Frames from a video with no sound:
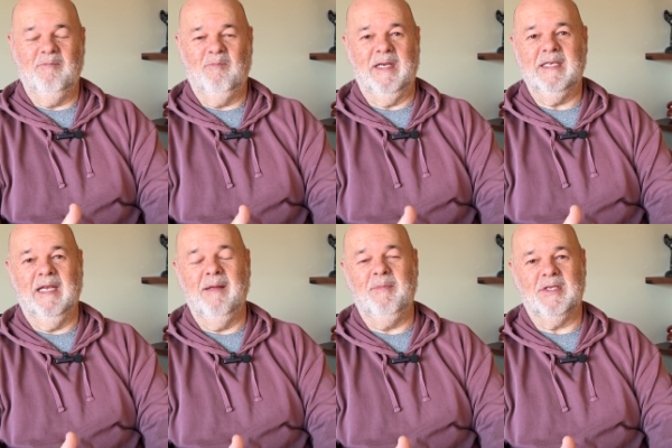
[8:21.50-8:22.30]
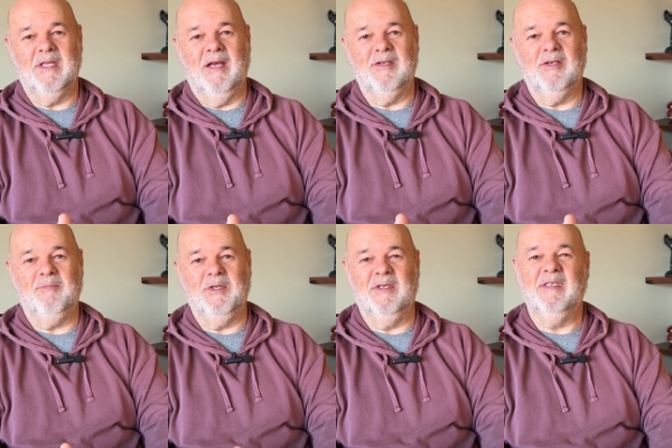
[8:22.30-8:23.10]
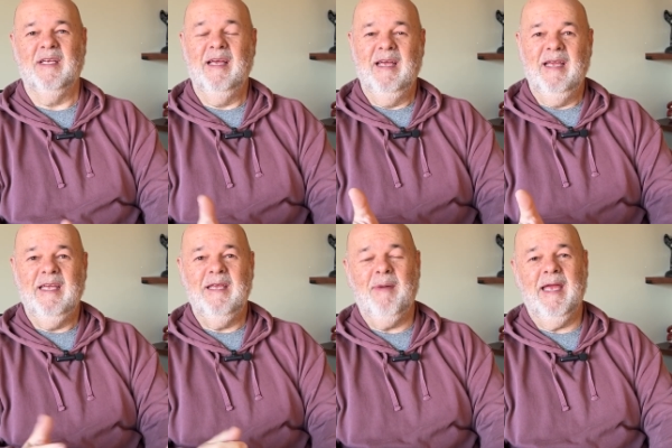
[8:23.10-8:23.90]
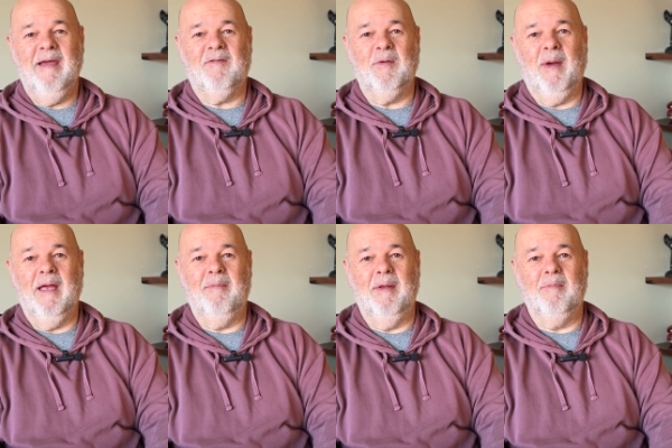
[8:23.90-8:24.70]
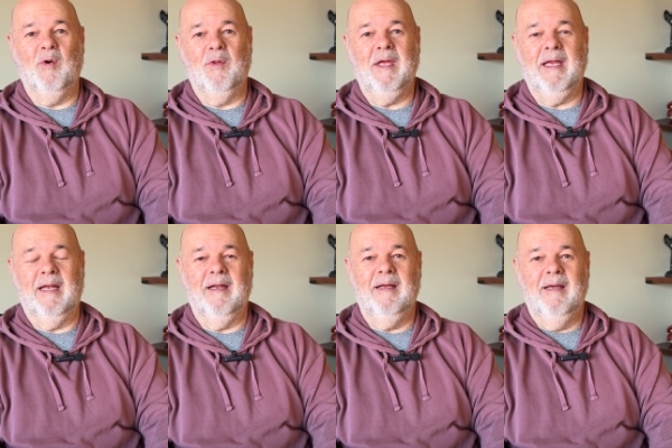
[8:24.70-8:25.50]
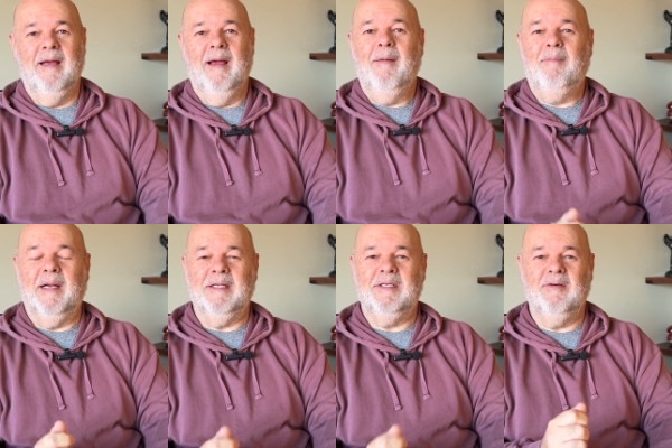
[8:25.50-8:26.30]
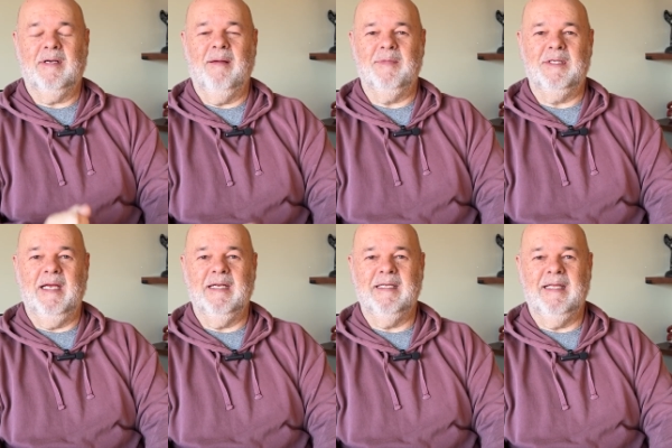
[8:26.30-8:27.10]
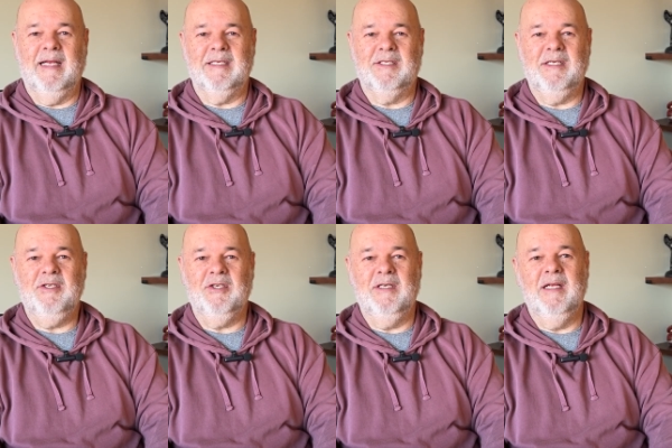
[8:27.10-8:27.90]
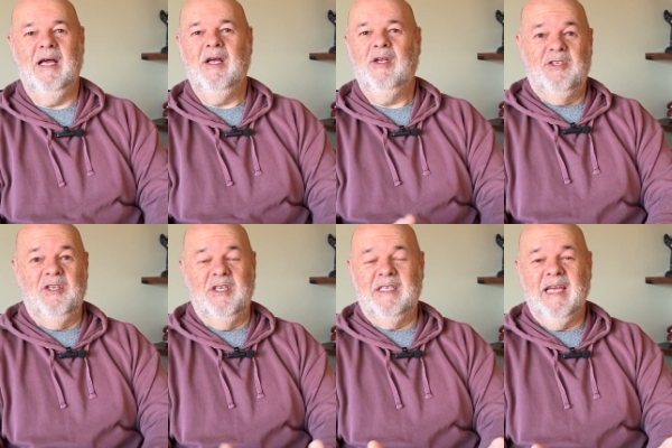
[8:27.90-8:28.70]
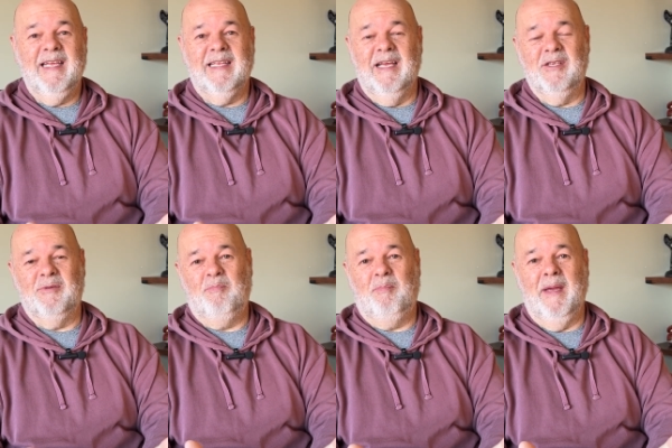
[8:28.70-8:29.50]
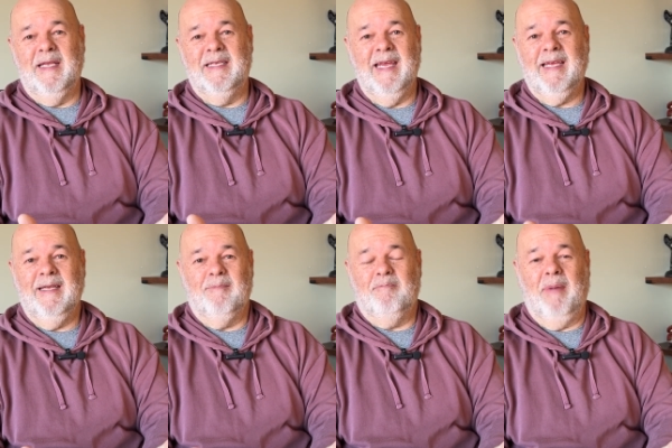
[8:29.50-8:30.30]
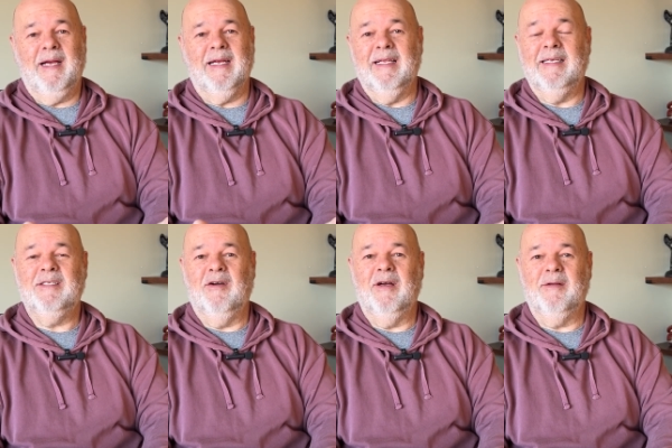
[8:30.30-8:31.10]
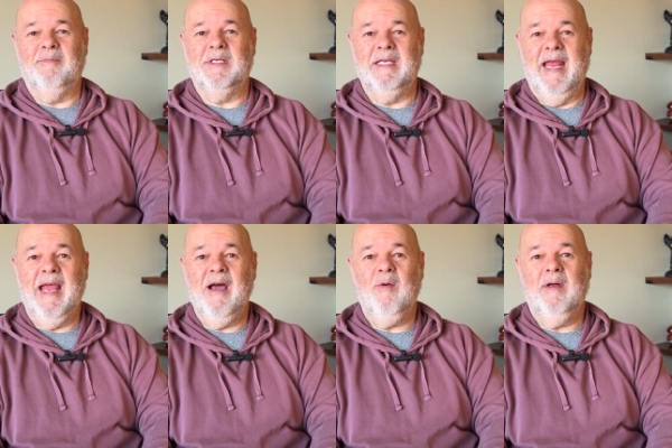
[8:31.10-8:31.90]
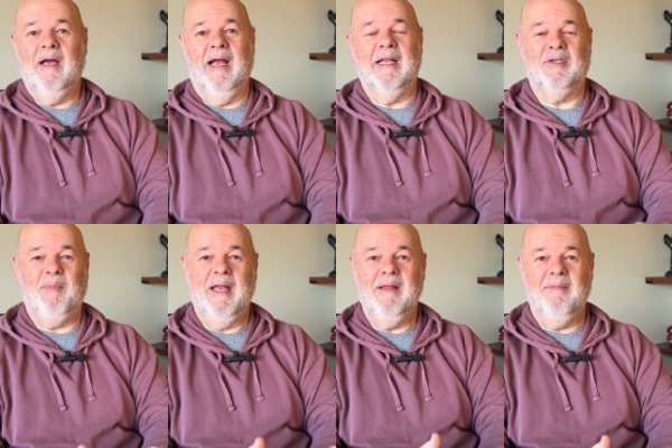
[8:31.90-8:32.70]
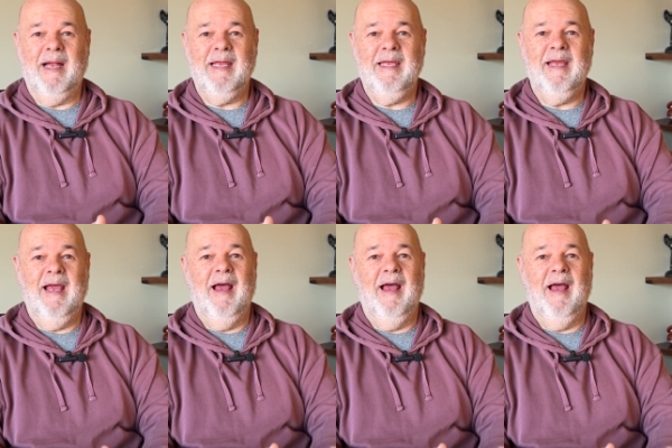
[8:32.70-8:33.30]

which limits those options. You may have to pay a bit more then, but it still comes down to that decision. Do you take those big ticket bucket list items now and spend the money,